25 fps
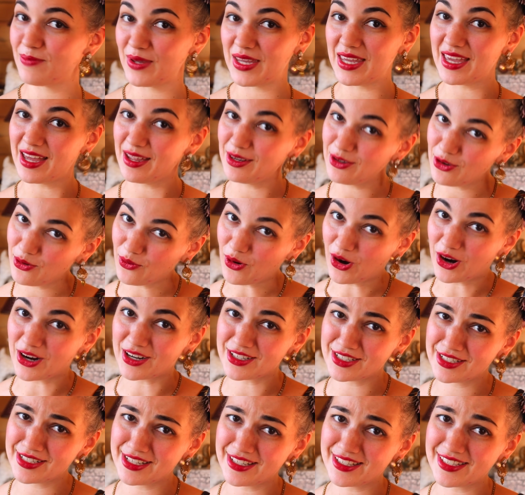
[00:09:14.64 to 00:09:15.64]
piano
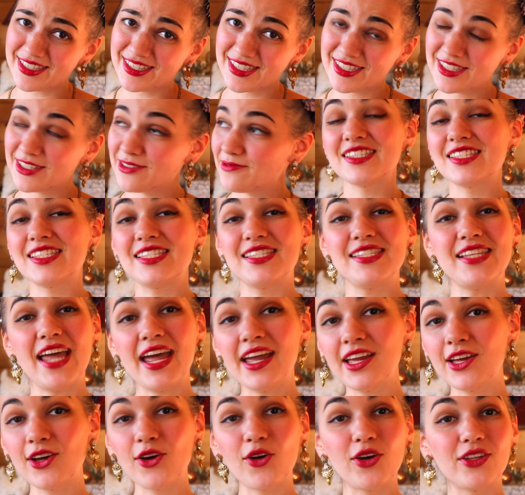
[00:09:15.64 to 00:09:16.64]
artist,
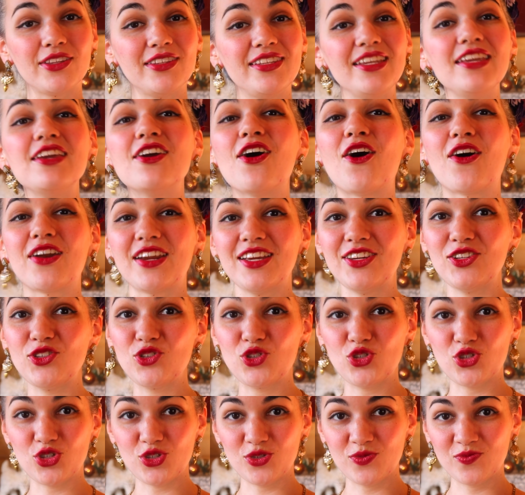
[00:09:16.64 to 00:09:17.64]
Zdenka
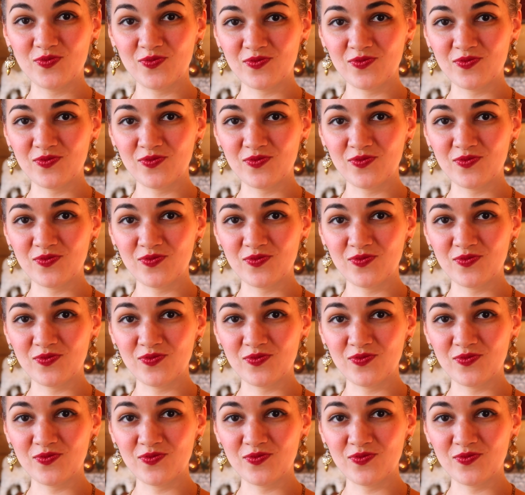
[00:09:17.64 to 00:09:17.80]
Tihorić.